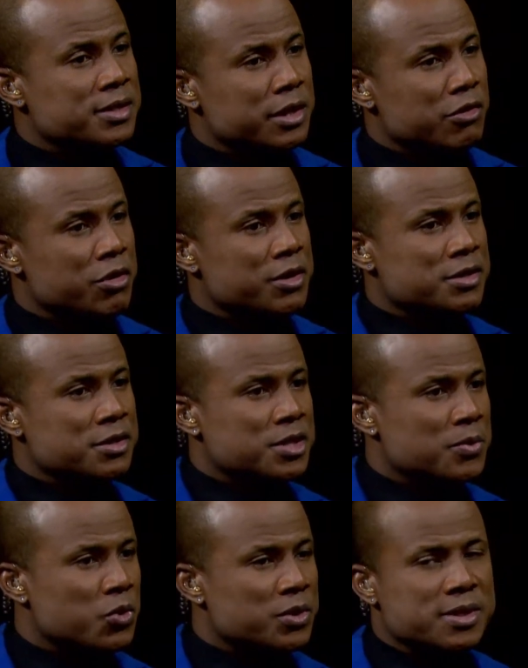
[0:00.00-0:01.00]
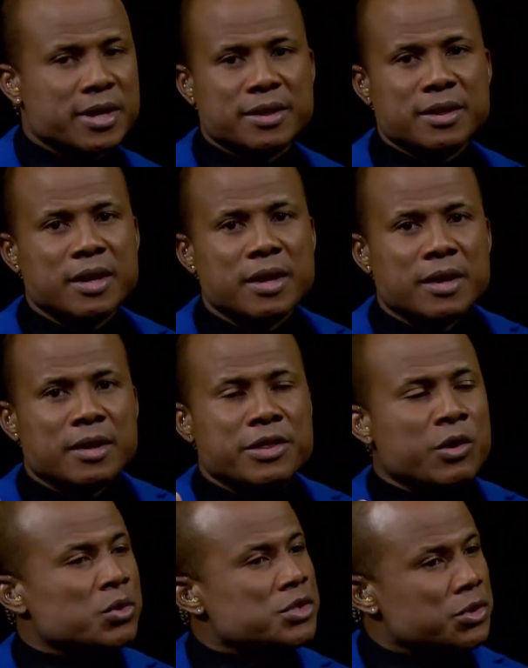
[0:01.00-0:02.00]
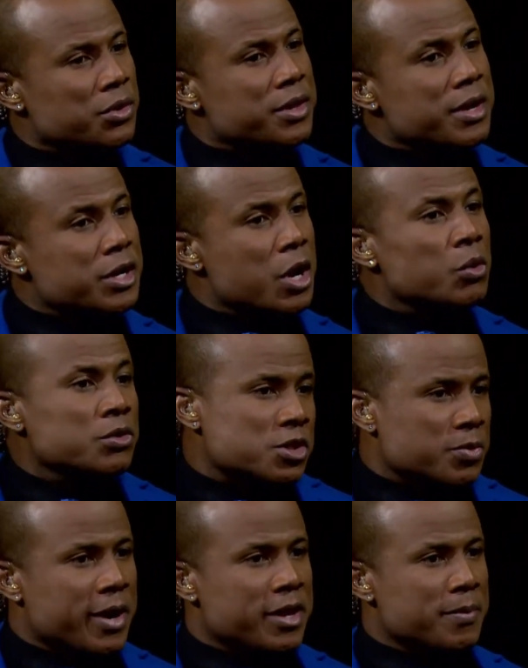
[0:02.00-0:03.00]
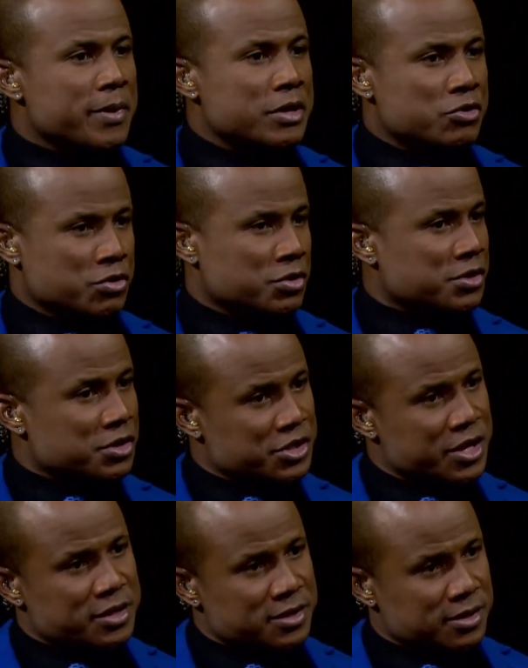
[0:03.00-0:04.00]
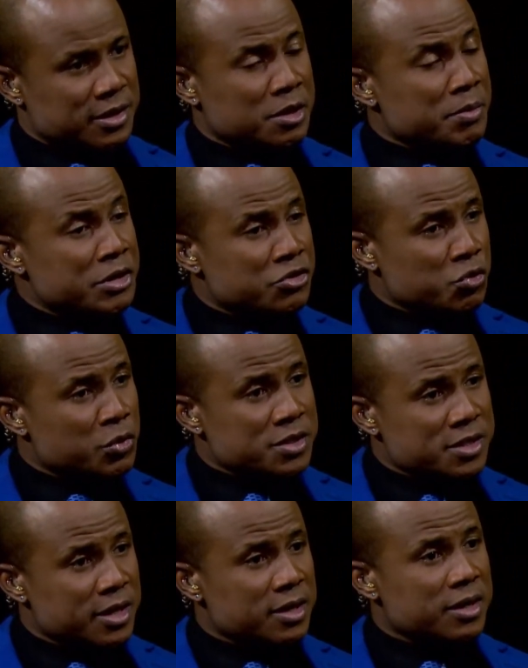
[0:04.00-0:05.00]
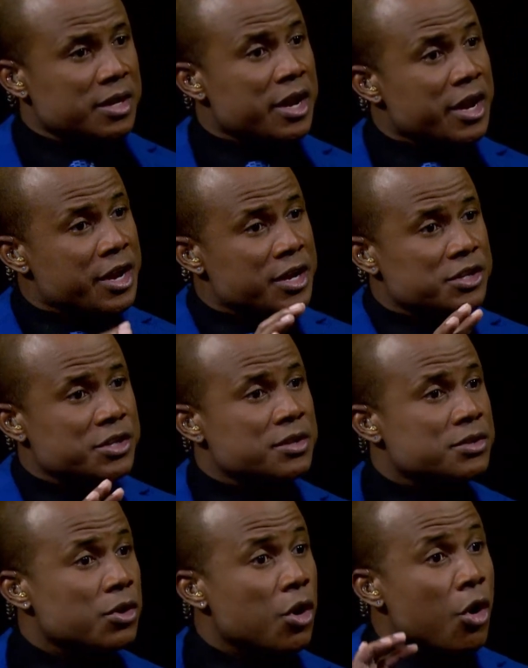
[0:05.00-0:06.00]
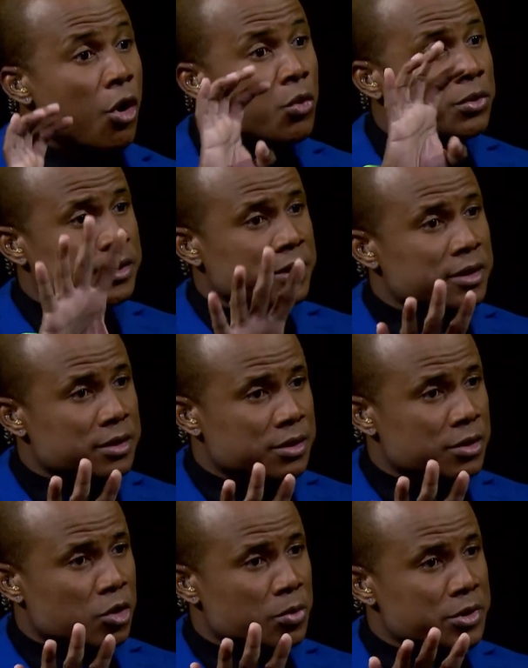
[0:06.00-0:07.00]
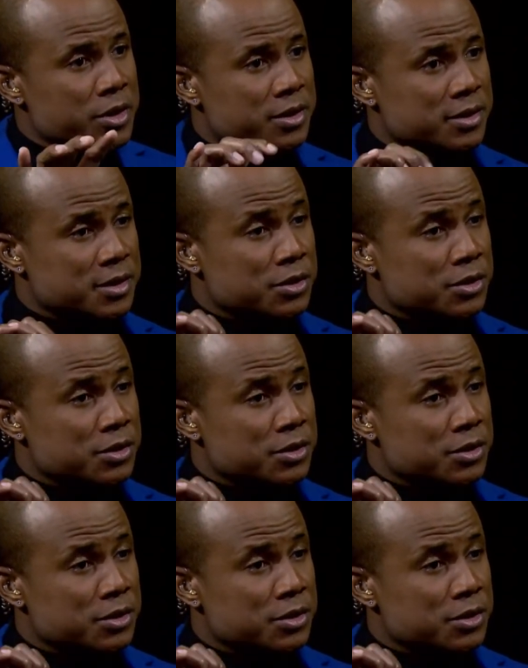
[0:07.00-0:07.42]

And the criticism was that there was nothing announced by the ministry to suggest that the ministry was sending agents out into the communities,